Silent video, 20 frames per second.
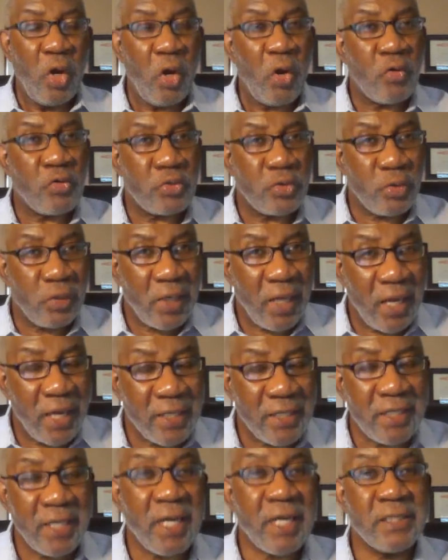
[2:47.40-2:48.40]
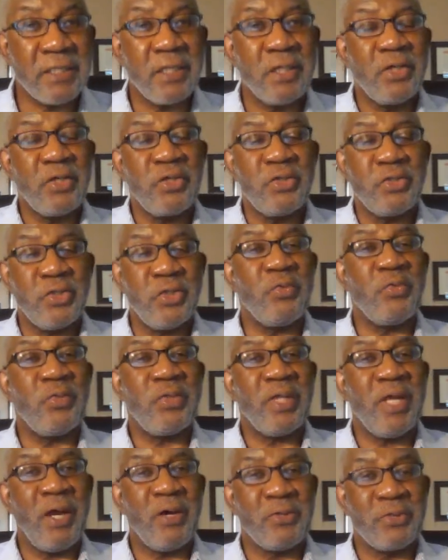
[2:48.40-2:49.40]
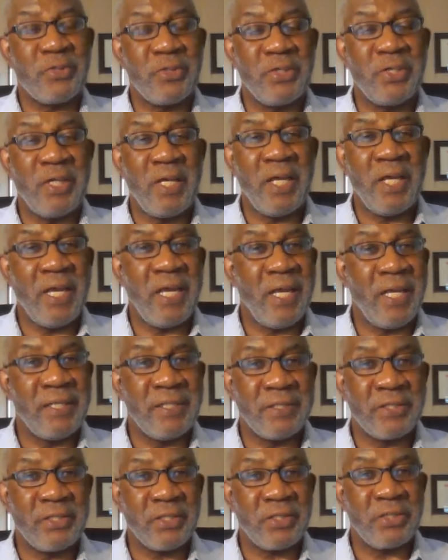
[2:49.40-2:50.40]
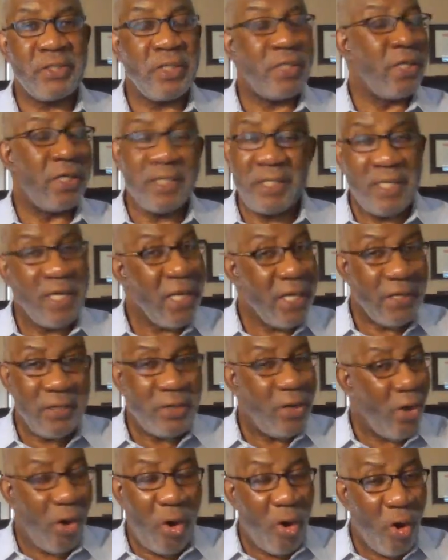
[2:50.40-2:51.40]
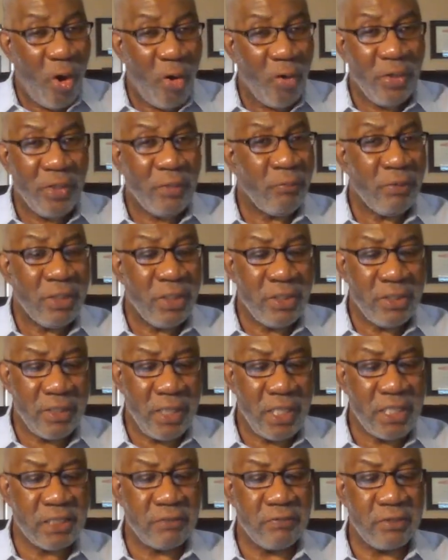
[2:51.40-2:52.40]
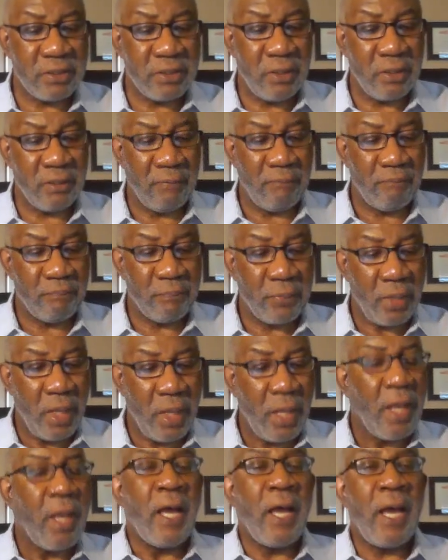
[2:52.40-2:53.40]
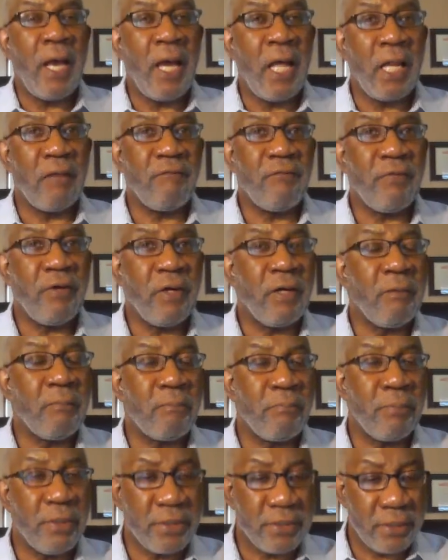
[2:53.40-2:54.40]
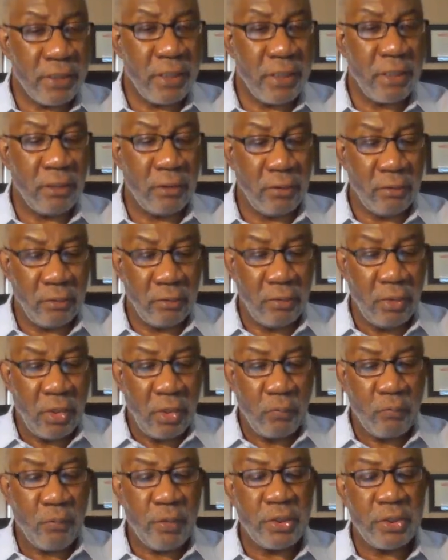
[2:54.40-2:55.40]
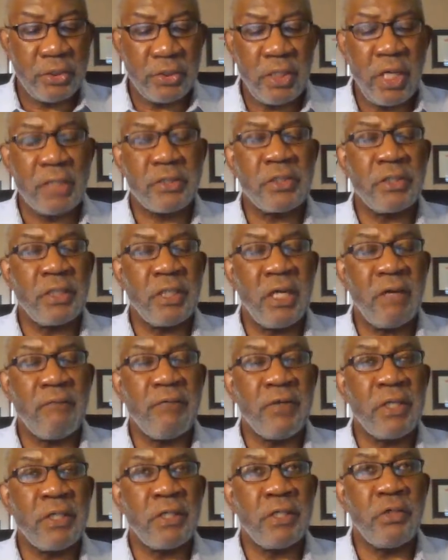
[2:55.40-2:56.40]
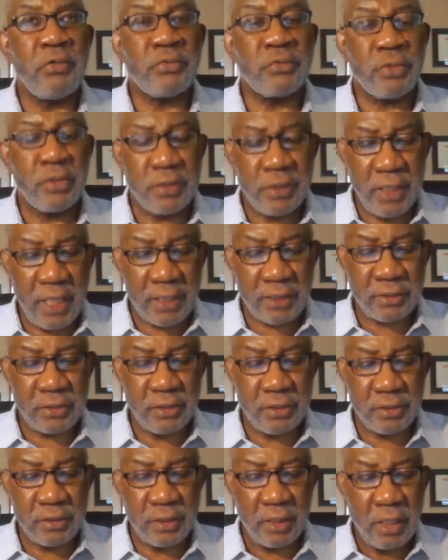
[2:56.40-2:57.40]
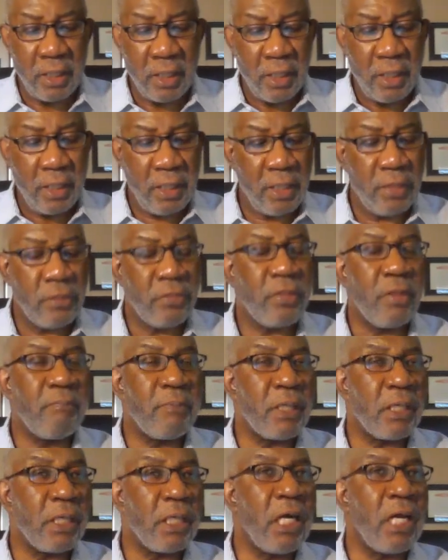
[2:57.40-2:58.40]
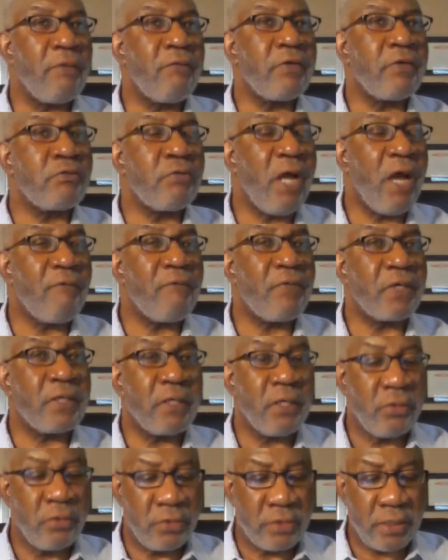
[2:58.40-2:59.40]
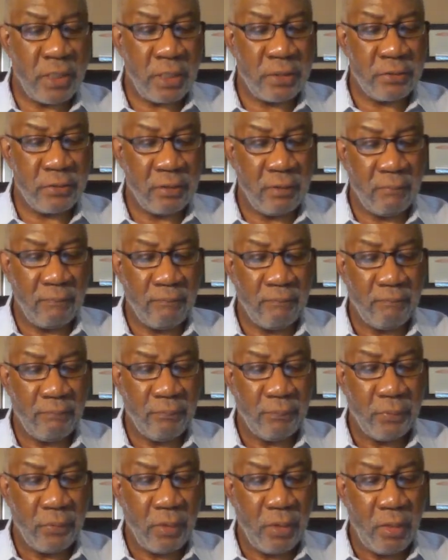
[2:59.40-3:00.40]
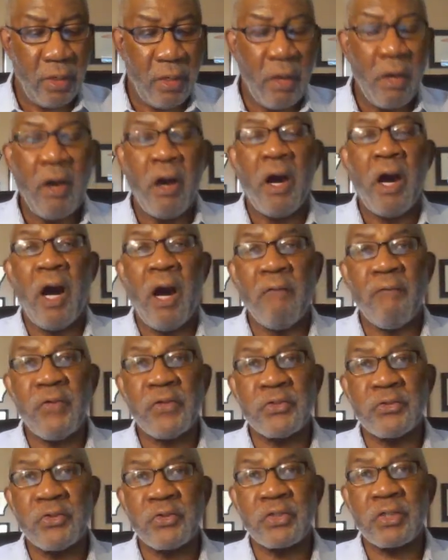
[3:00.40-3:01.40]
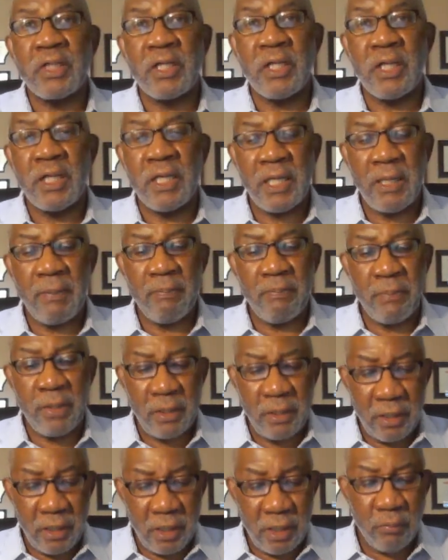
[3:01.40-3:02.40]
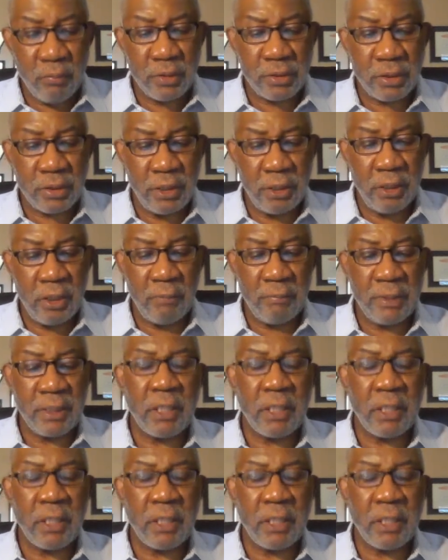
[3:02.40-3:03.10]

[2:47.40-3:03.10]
On July 9th, 2016, again, all within days of each other, Alva Brazel was shot to death in Houston, Texas, in the middle of a traffic intersection. Officers claimed that he was killed